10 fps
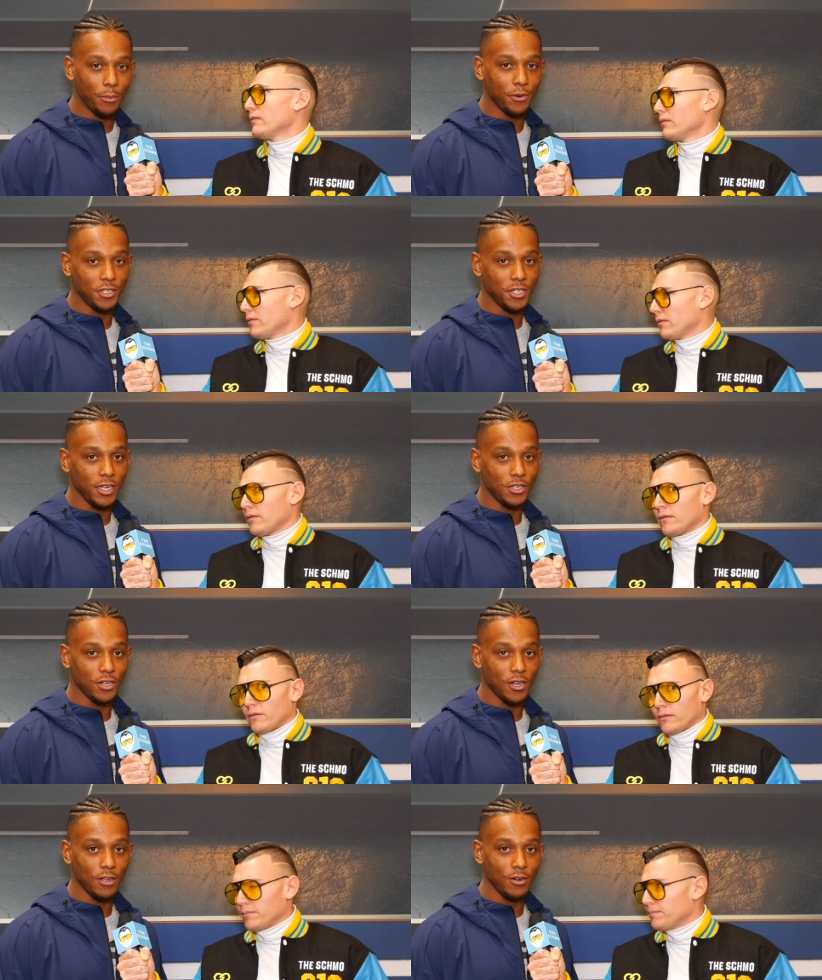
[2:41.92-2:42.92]
Speaker 1: appreciate
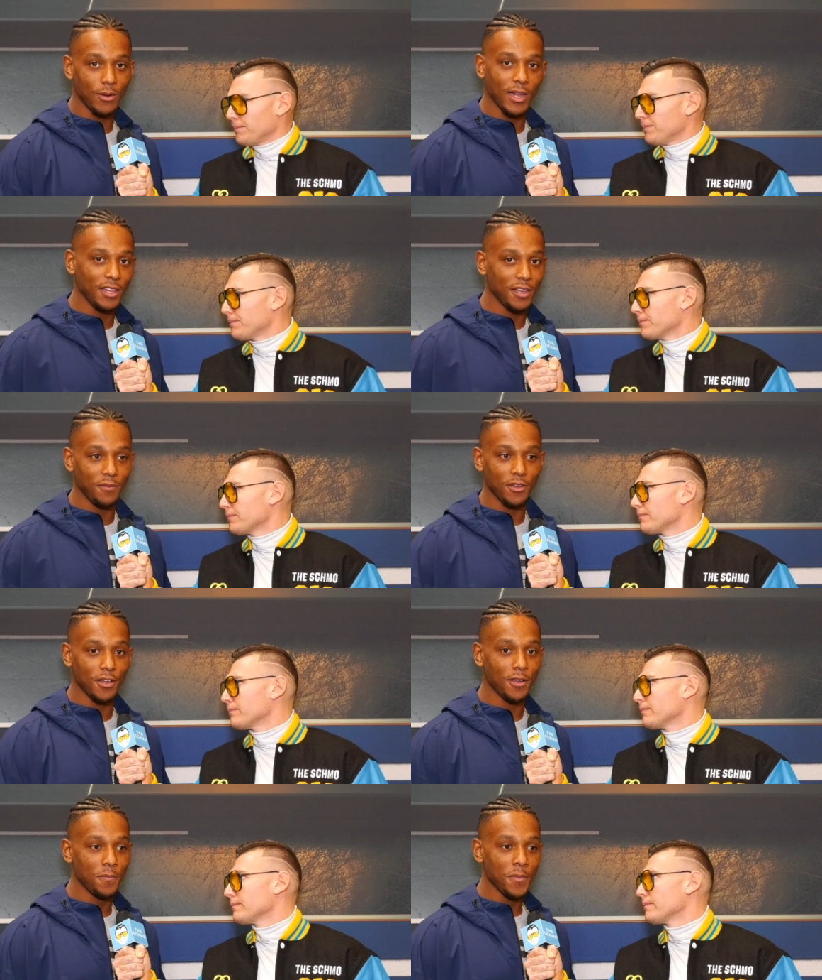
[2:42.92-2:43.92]
y'all. You know, I love
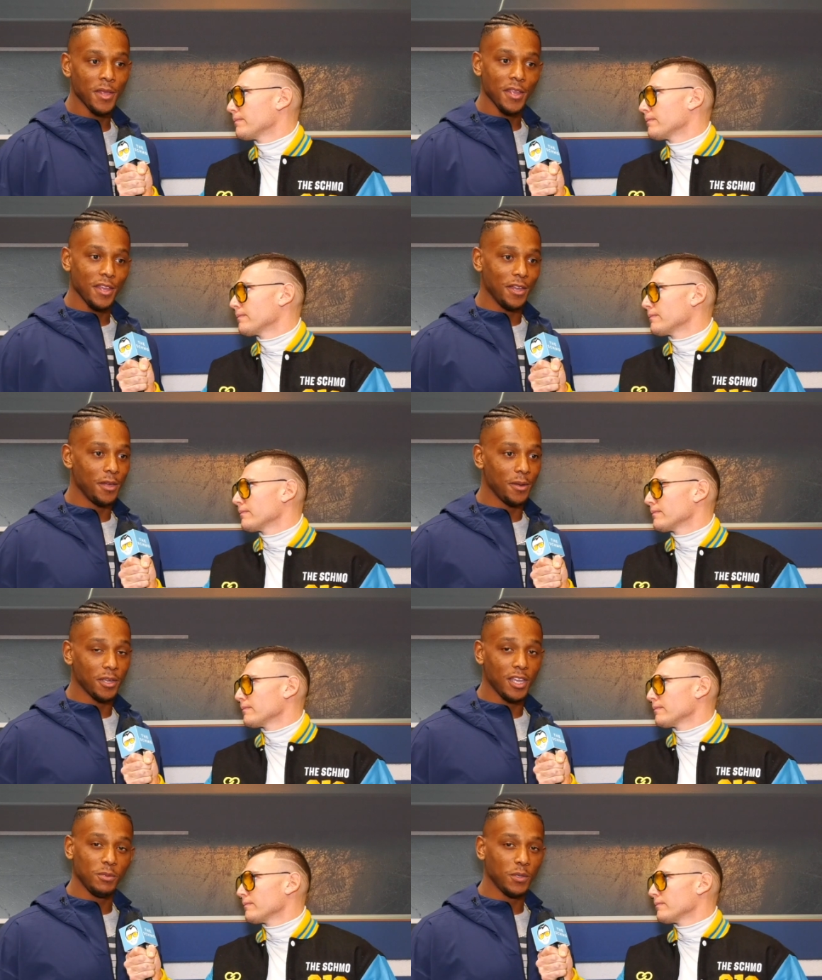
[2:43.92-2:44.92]
y'all. Uh,
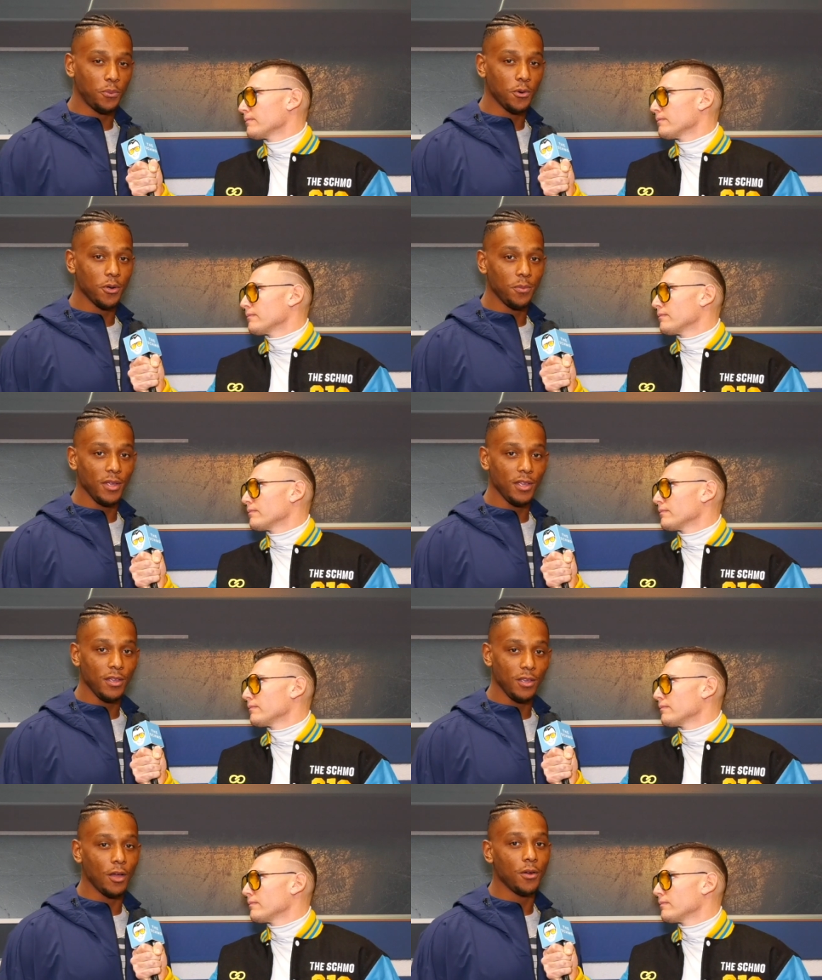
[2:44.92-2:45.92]
keep supporting me.
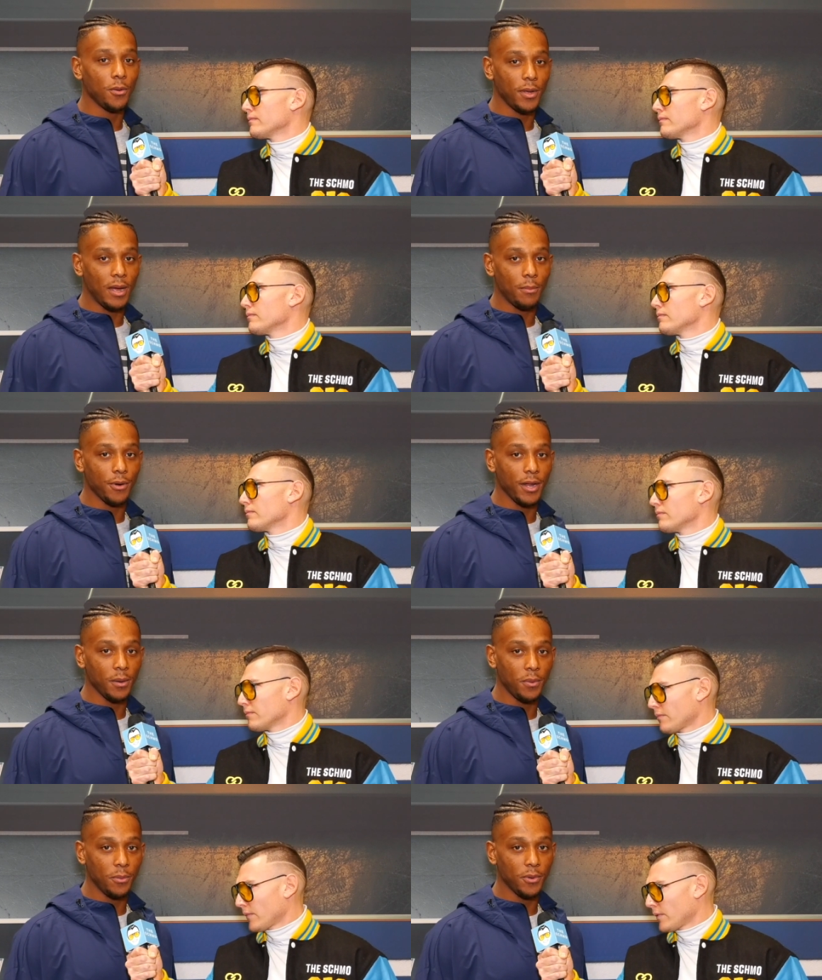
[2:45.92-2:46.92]
Y'all know what I bring.
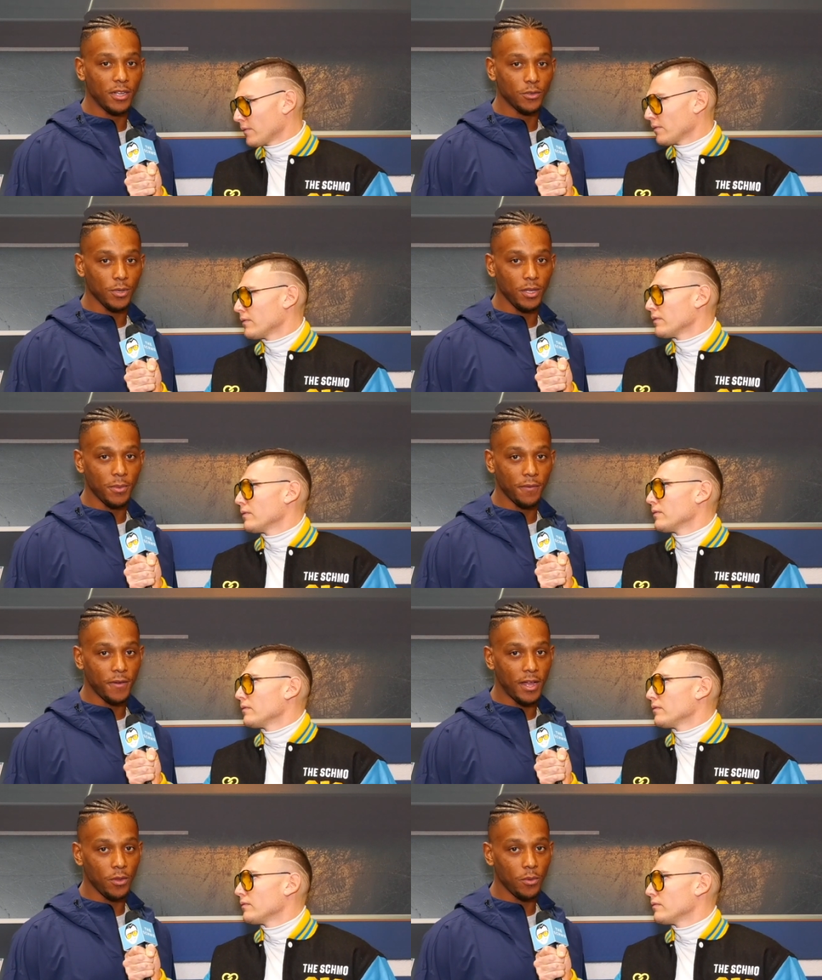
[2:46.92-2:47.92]
The people that's really been
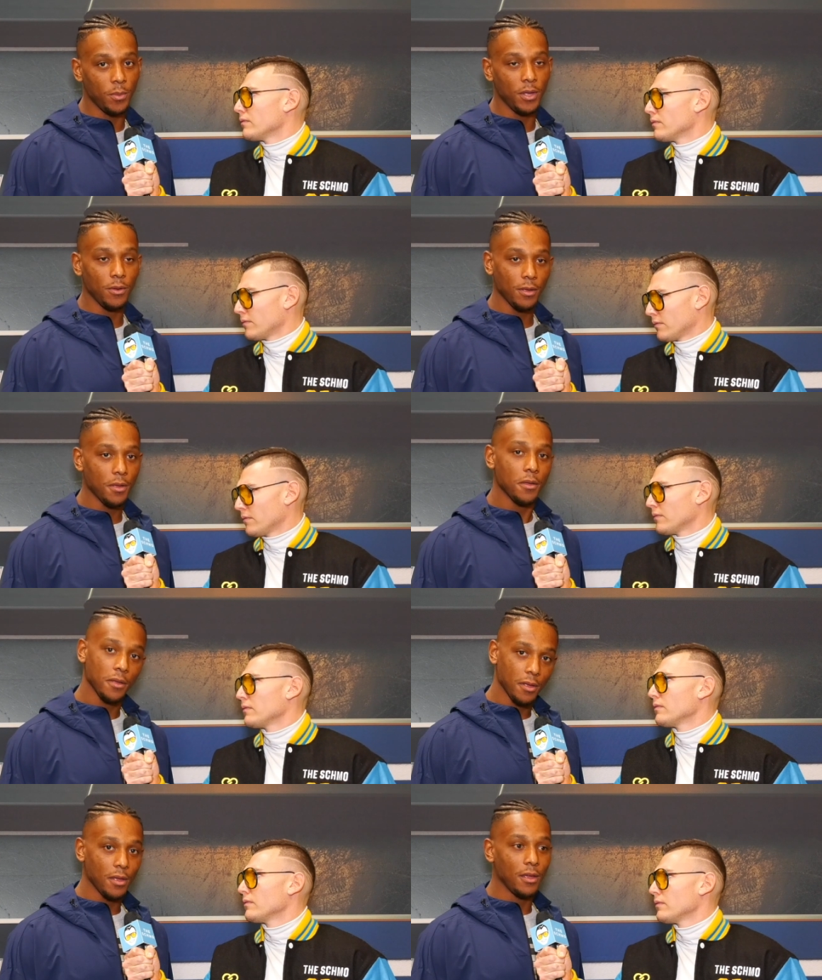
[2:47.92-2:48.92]
following me.
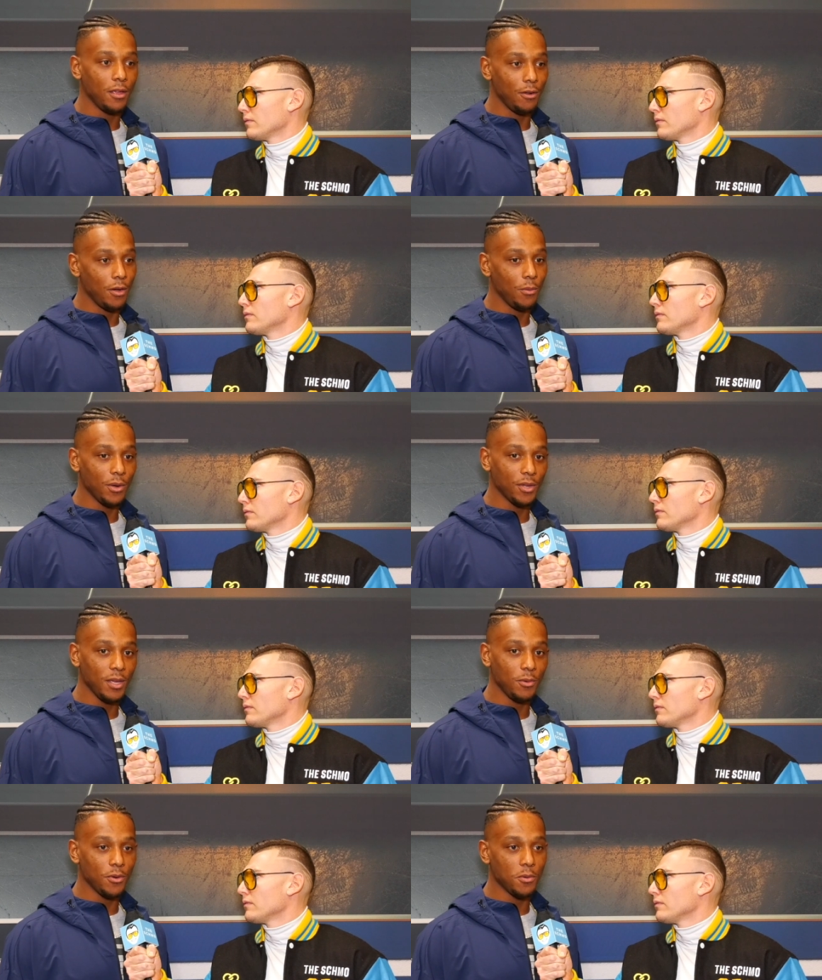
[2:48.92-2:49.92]
You know, we're gonna
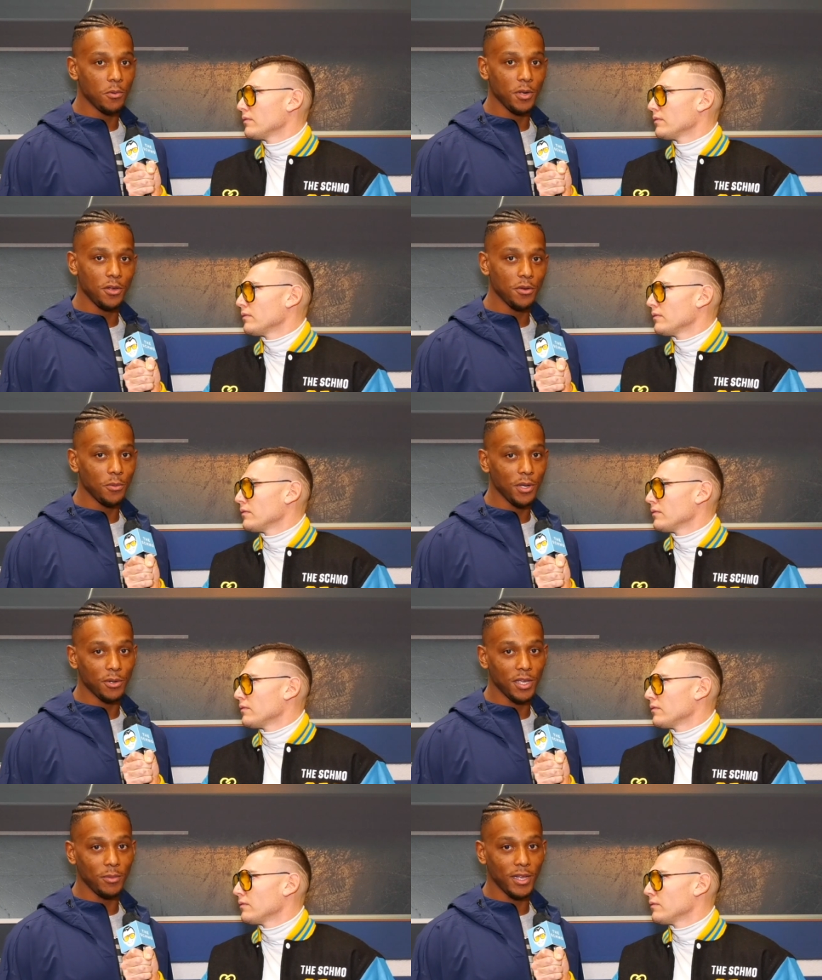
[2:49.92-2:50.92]
keep doing what we do. We're
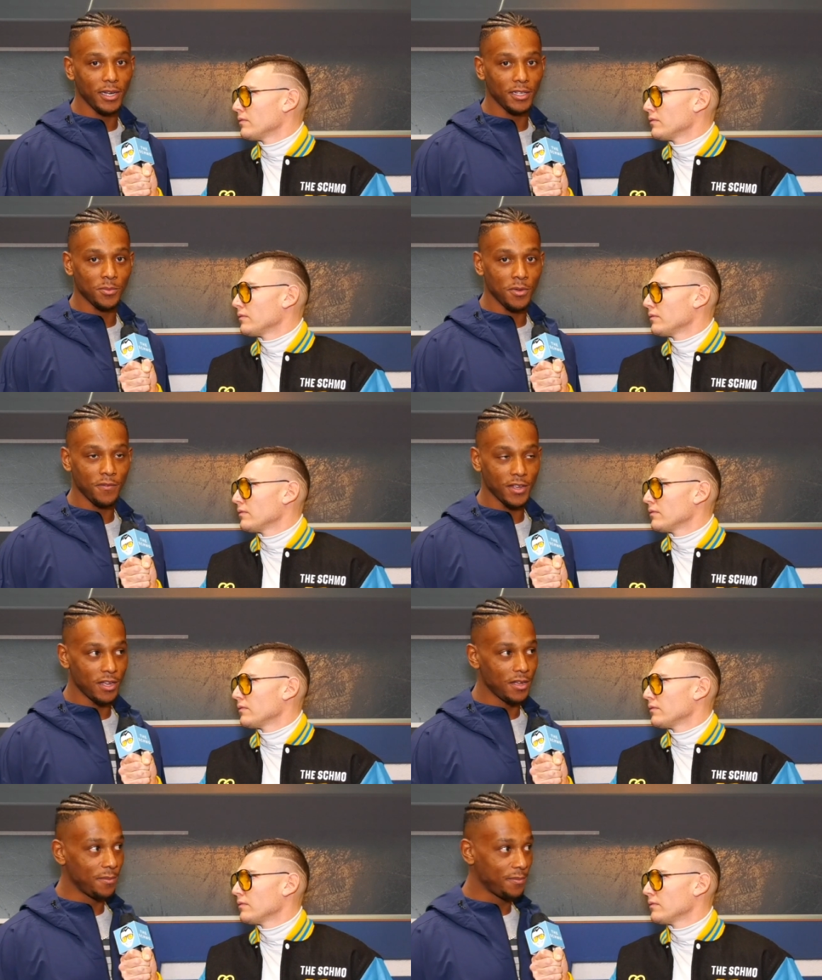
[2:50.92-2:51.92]
gonna keep lighting this
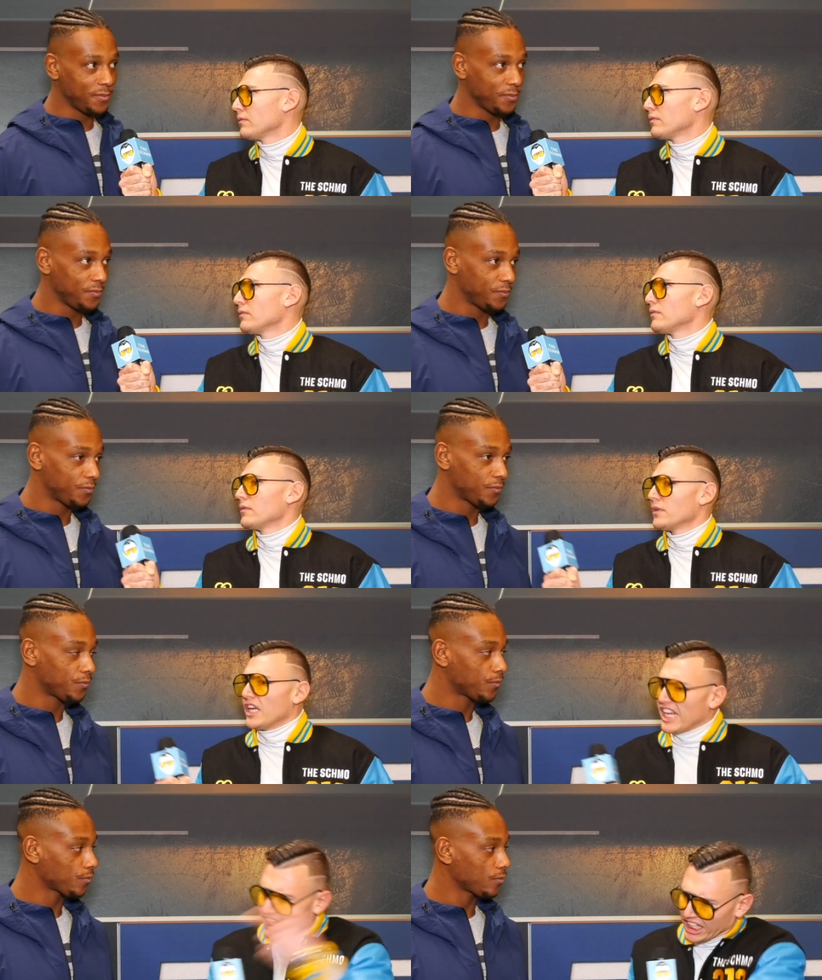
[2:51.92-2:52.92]
motherfucker up.
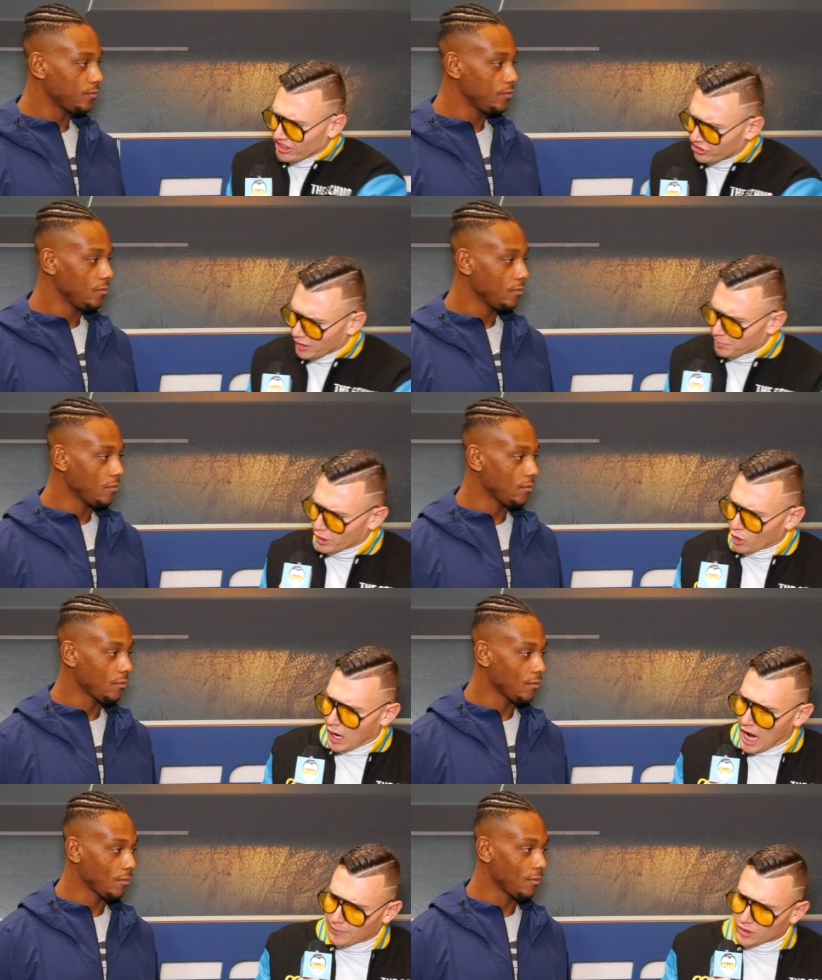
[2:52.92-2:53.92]
Speaker 2: He's the pro.
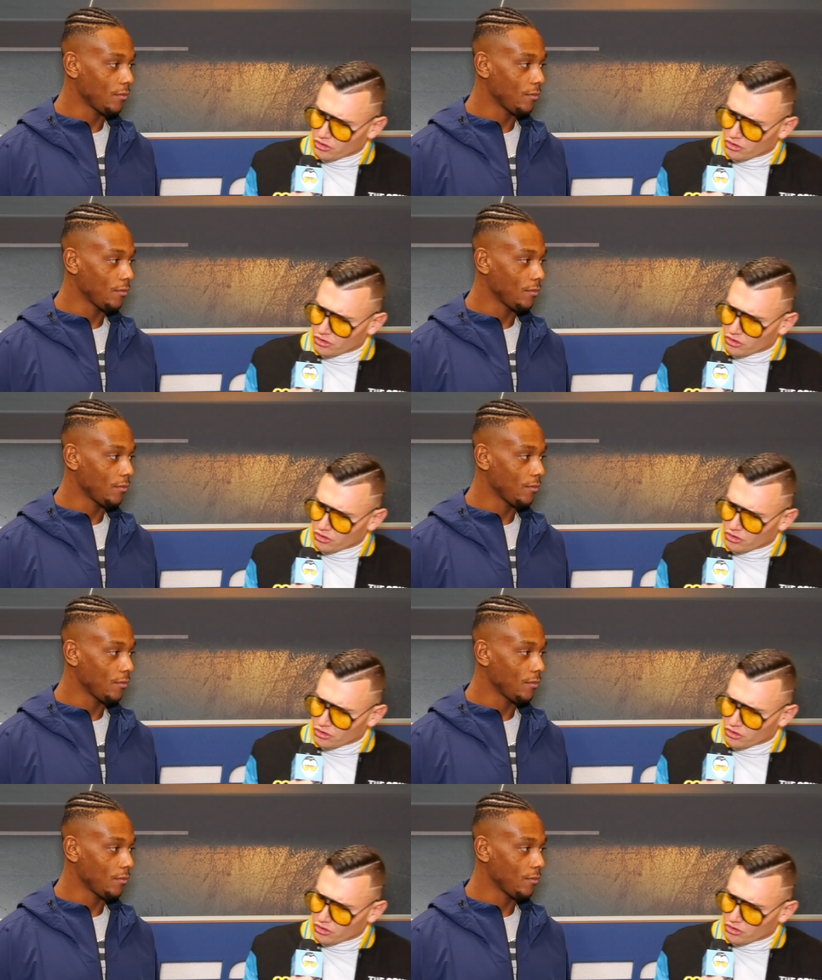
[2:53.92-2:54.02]
I'm the